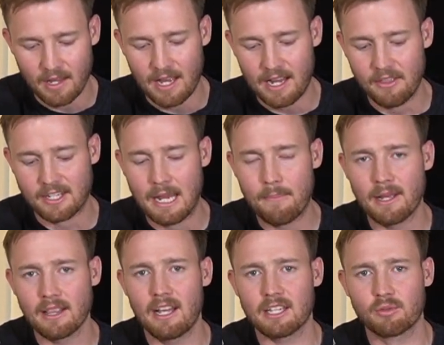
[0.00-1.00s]
In the
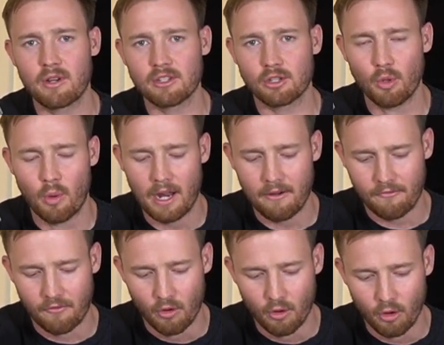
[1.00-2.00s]
tipping last week, it was a good one
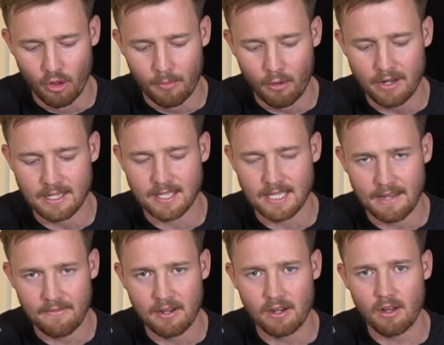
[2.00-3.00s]
for the boys.
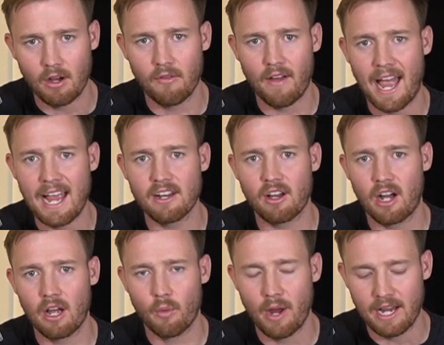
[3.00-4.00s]
7 of 8
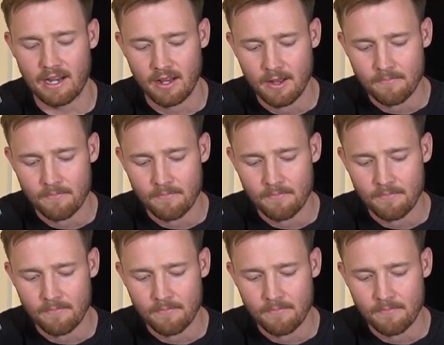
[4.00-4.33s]
I went.